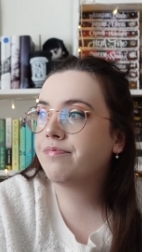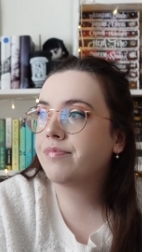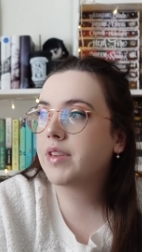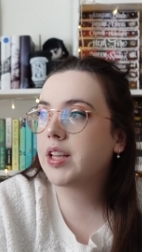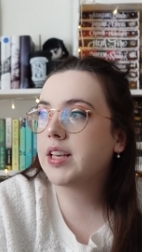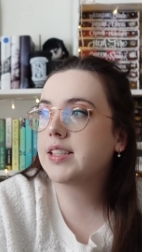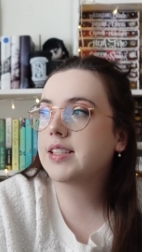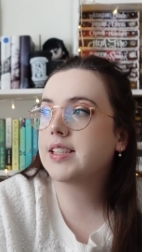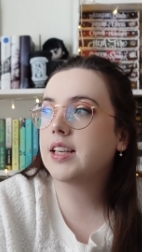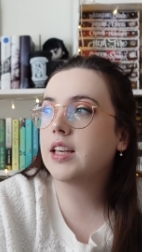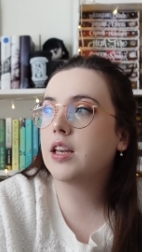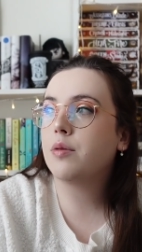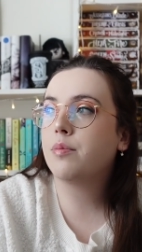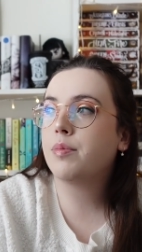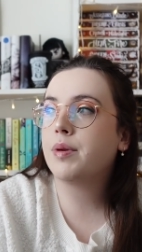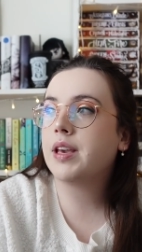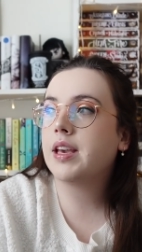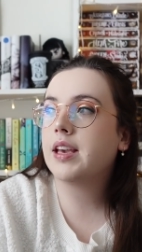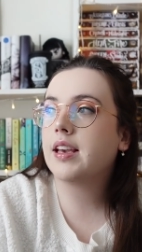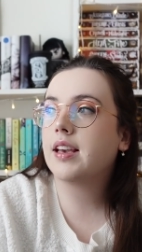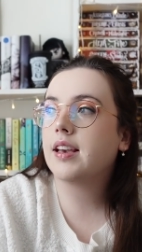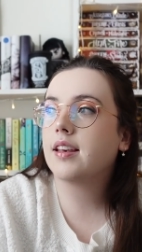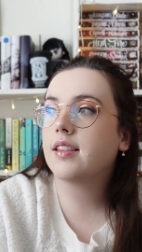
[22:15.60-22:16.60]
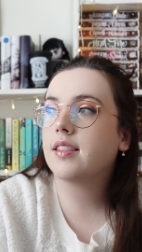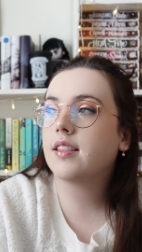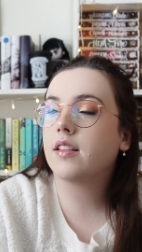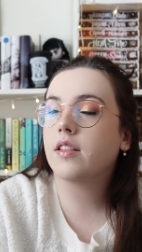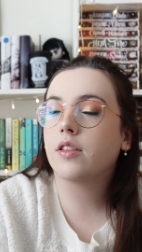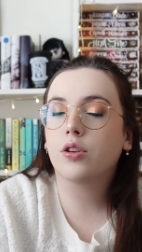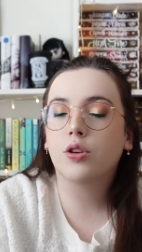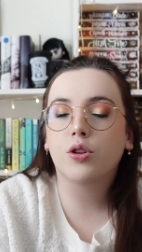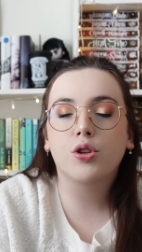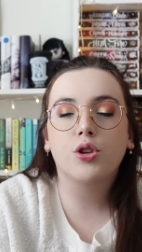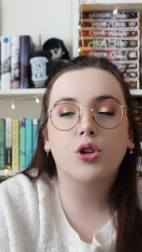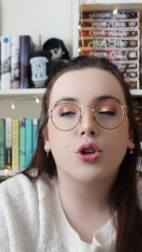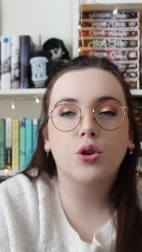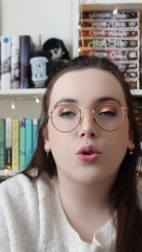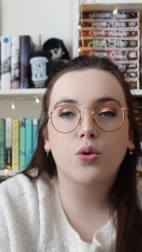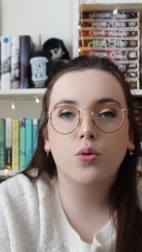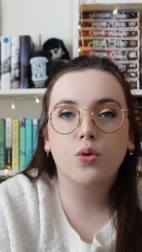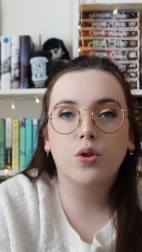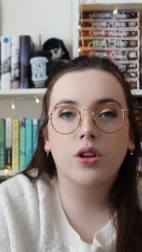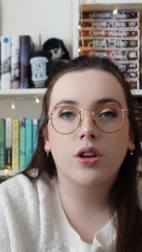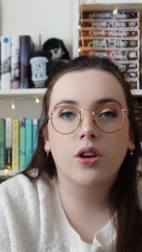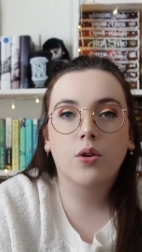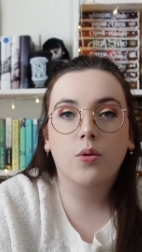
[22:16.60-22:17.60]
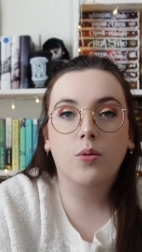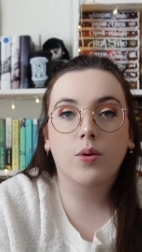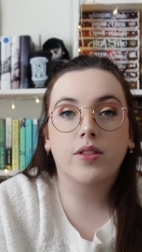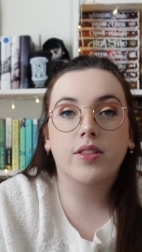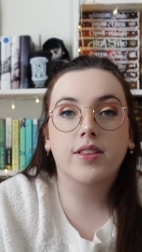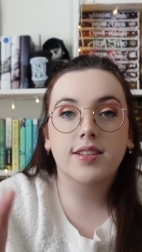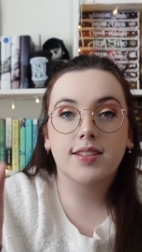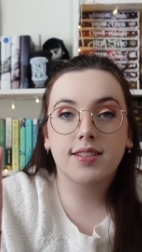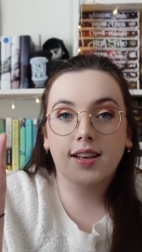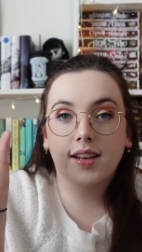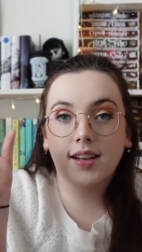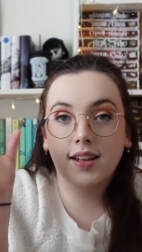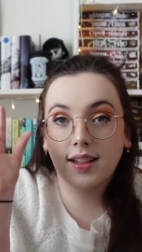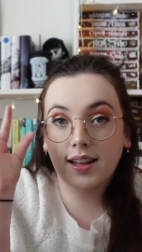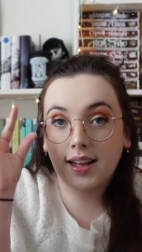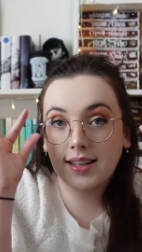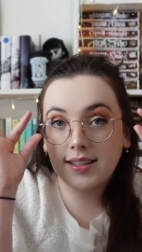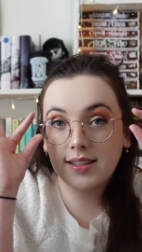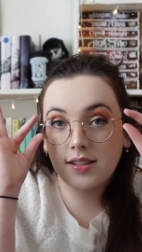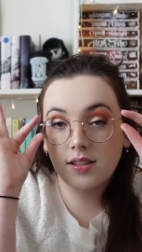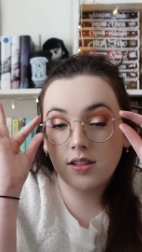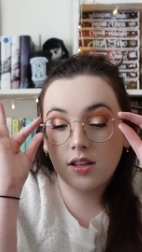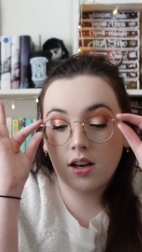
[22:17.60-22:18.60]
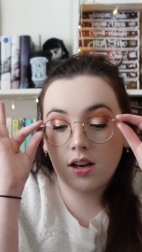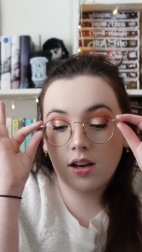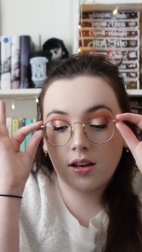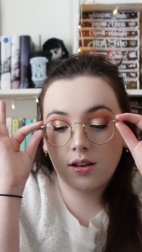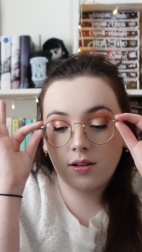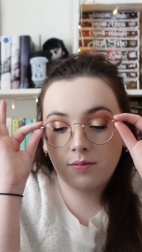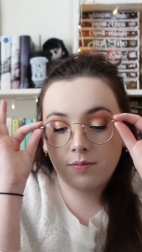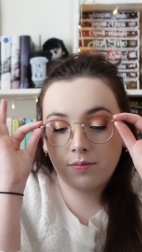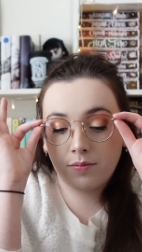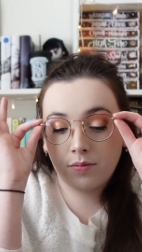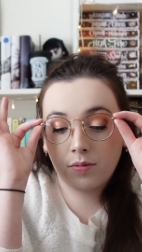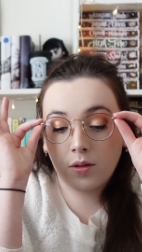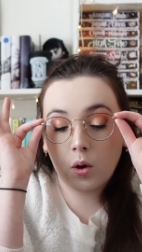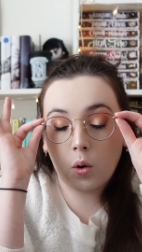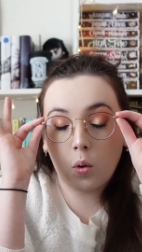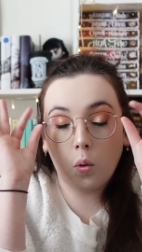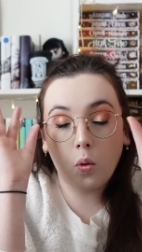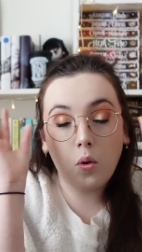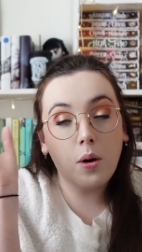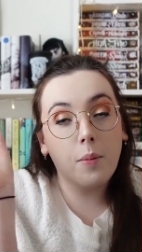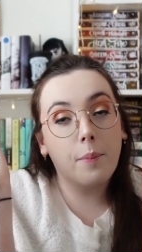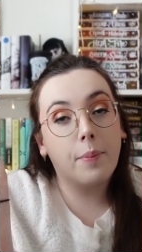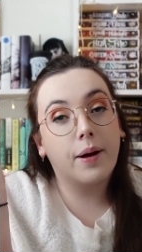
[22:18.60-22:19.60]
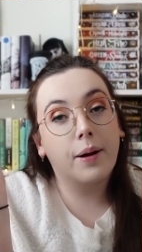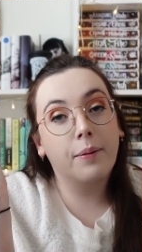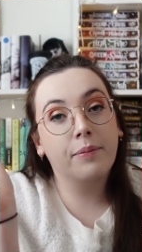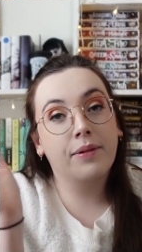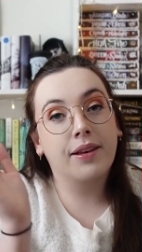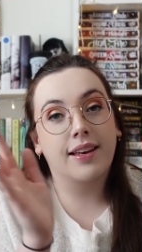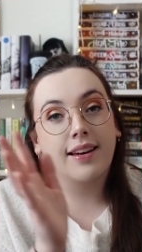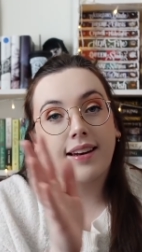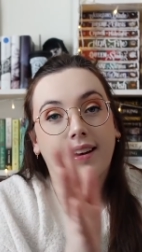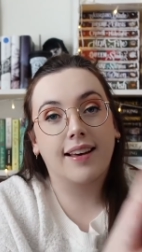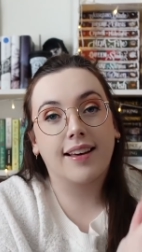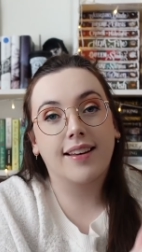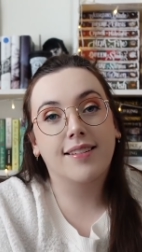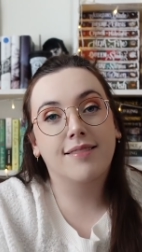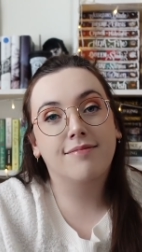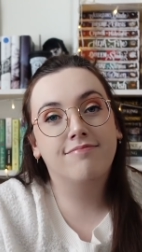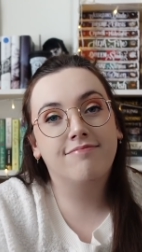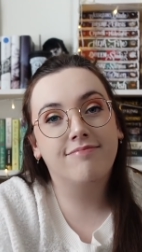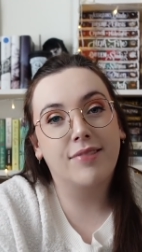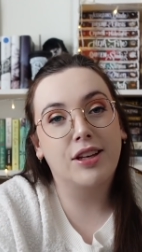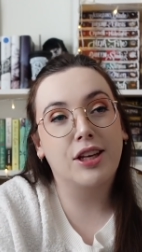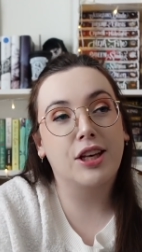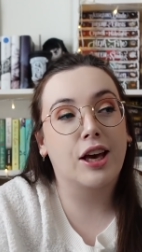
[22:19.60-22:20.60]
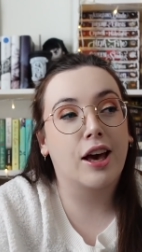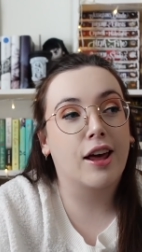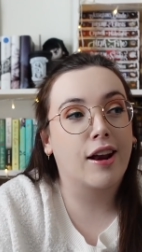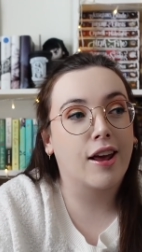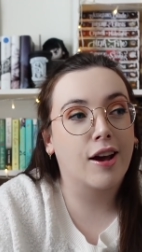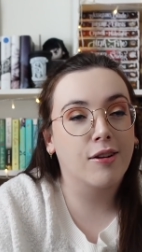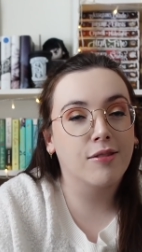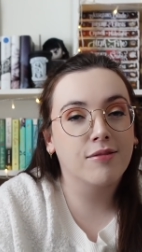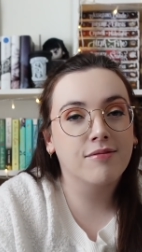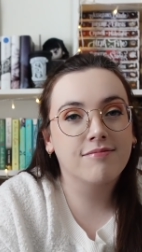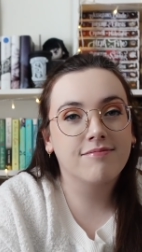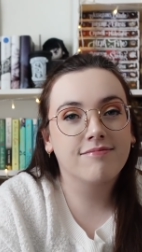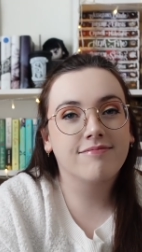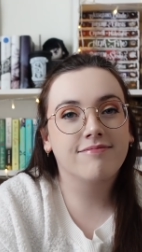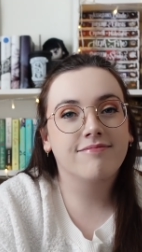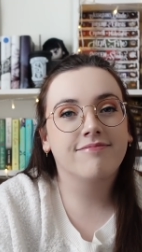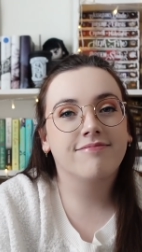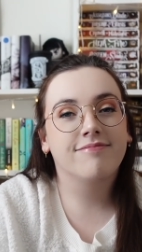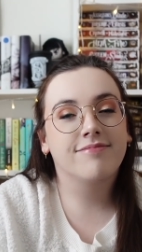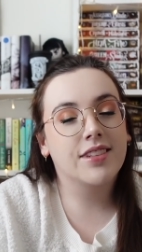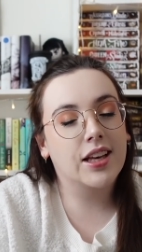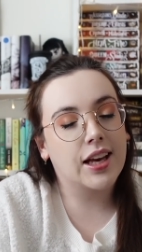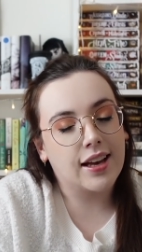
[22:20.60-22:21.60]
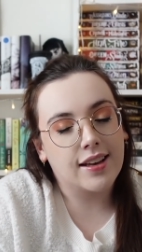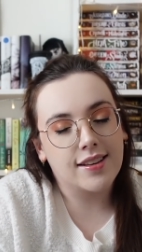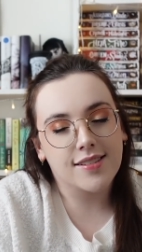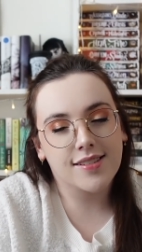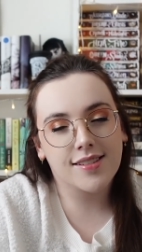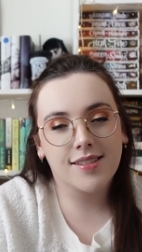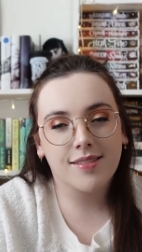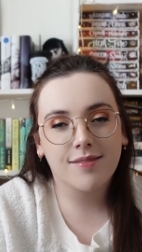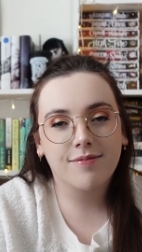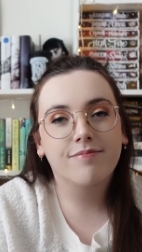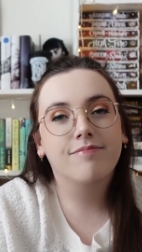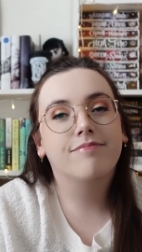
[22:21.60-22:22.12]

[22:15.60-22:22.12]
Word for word: is gonna be the little dude with the sunglasses on or a pumpkin head, you know, cause